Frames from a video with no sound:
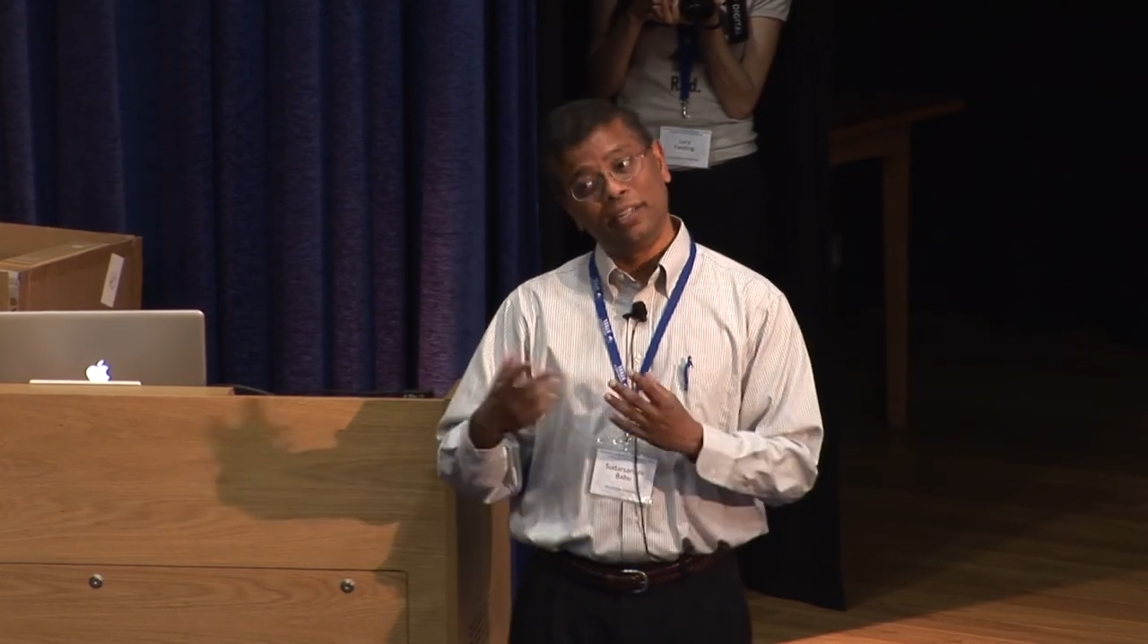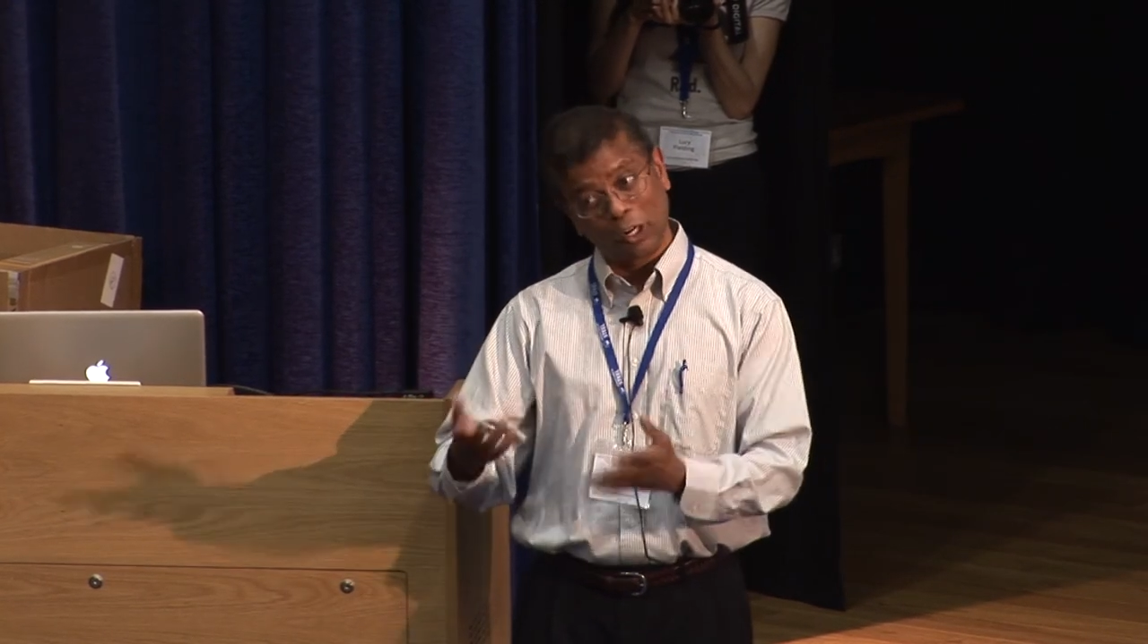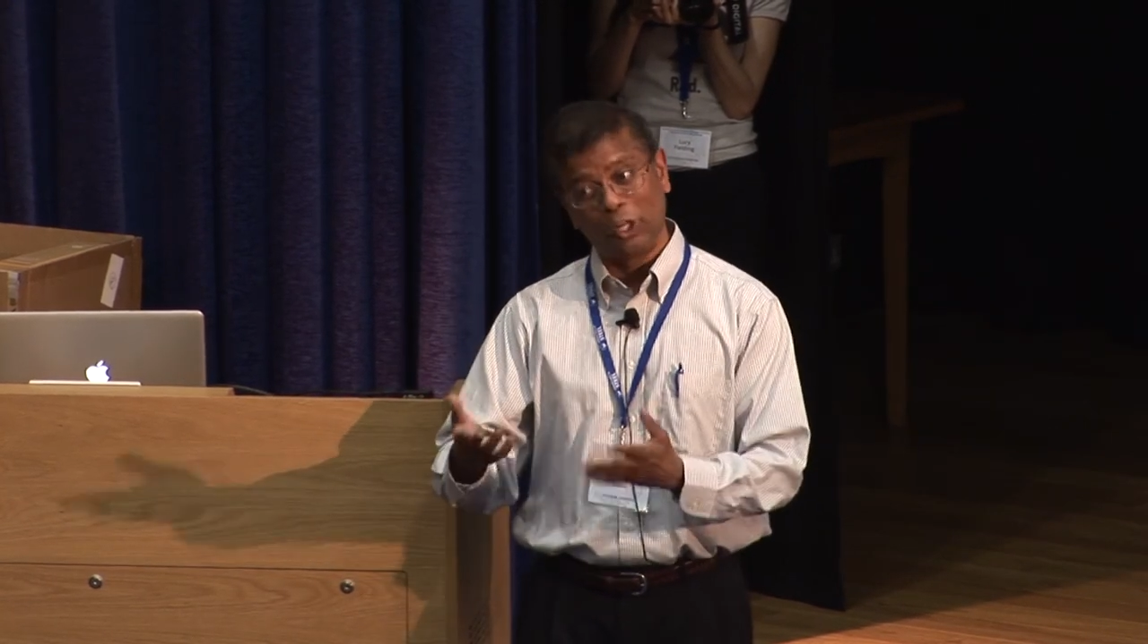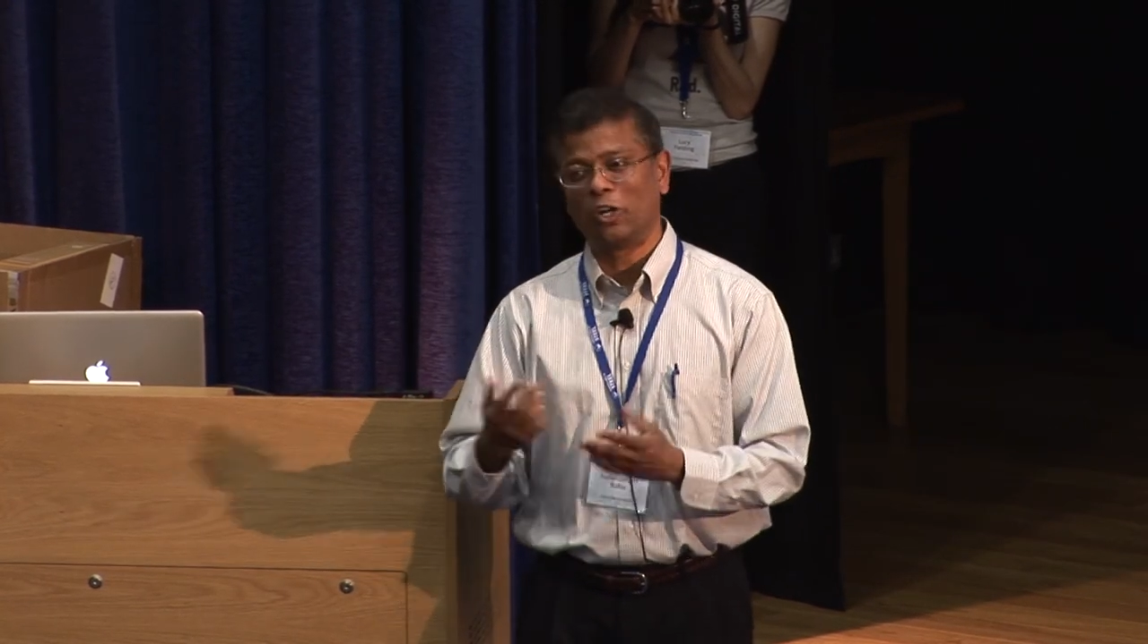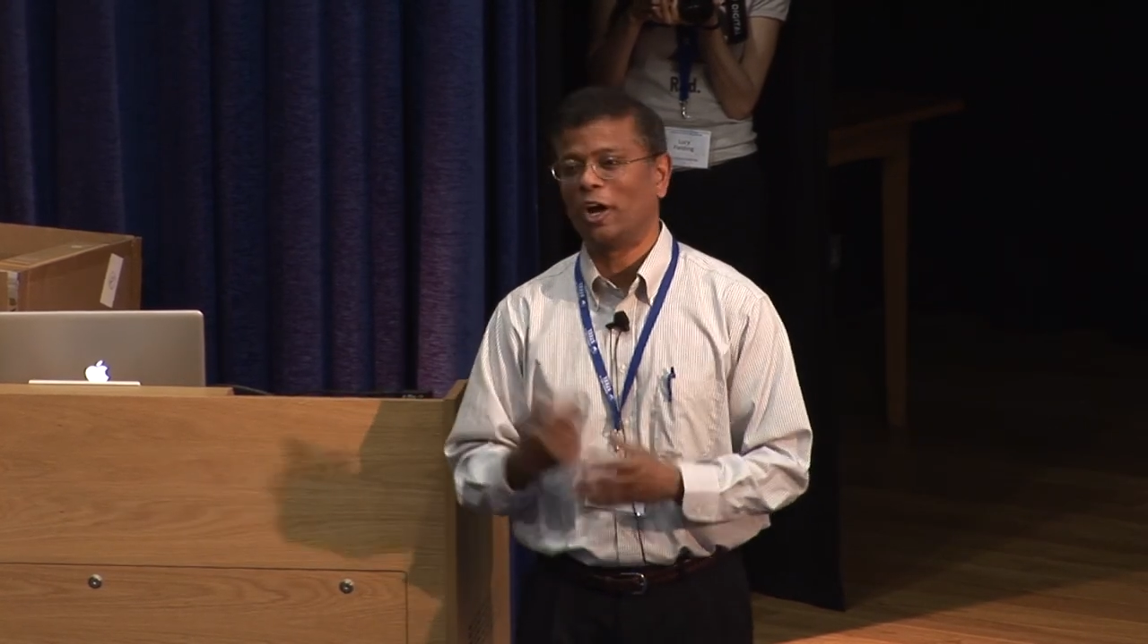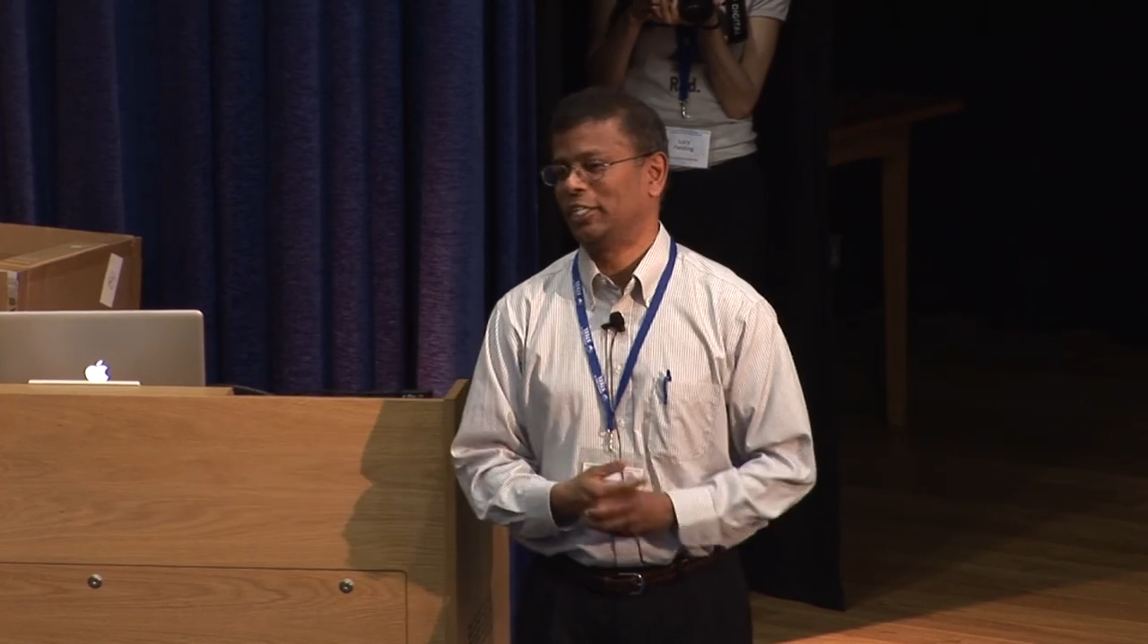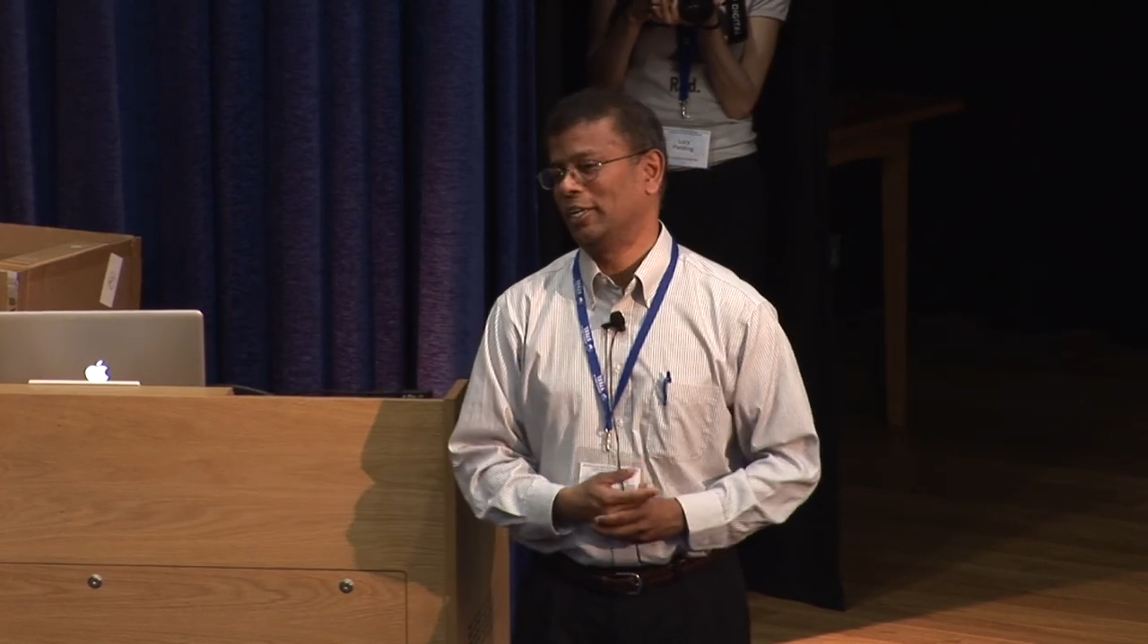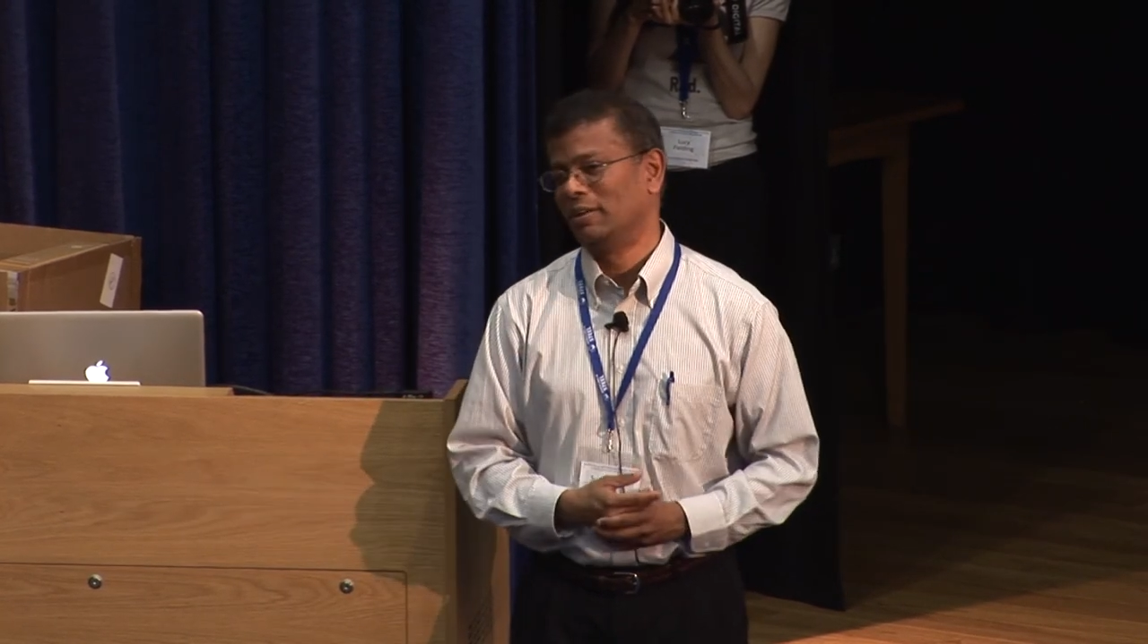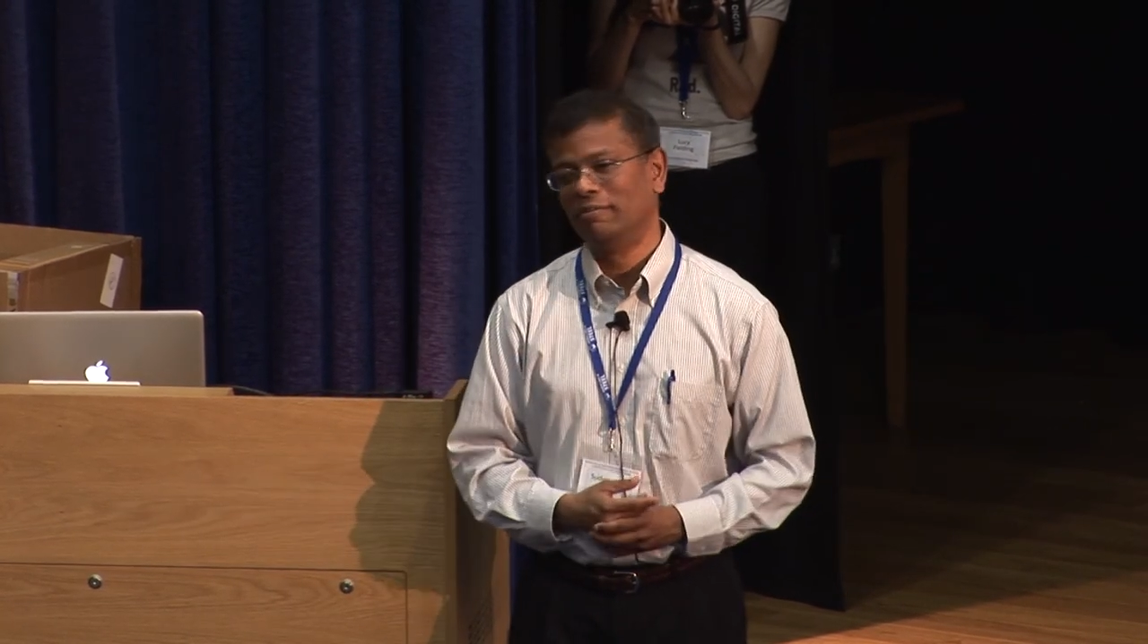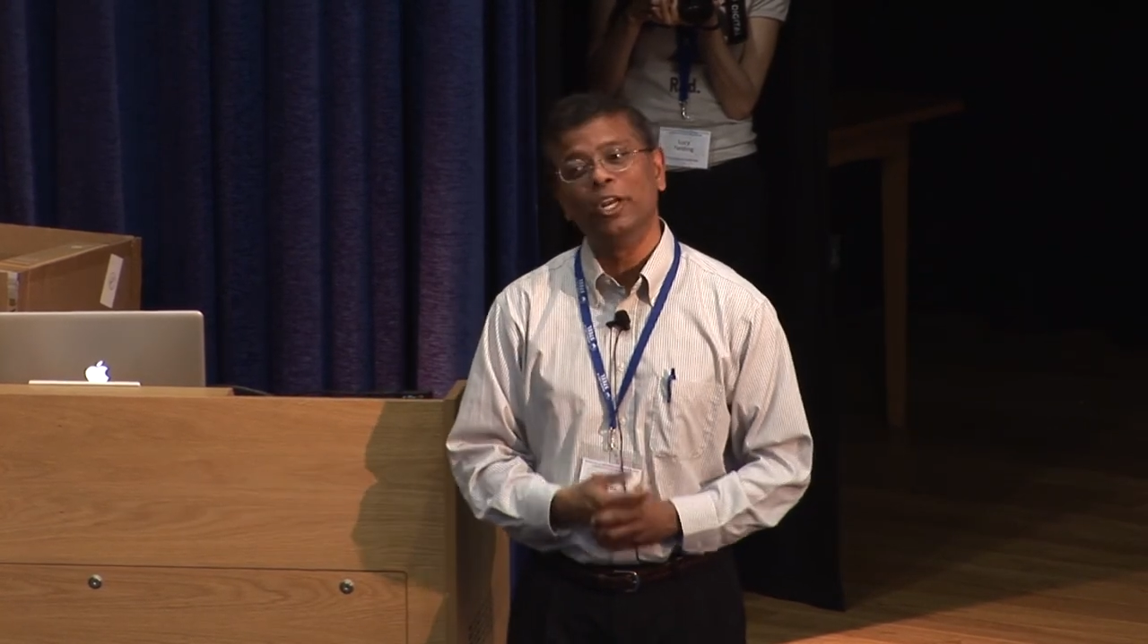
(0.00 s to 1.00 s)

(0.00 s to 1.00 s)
It's a good question.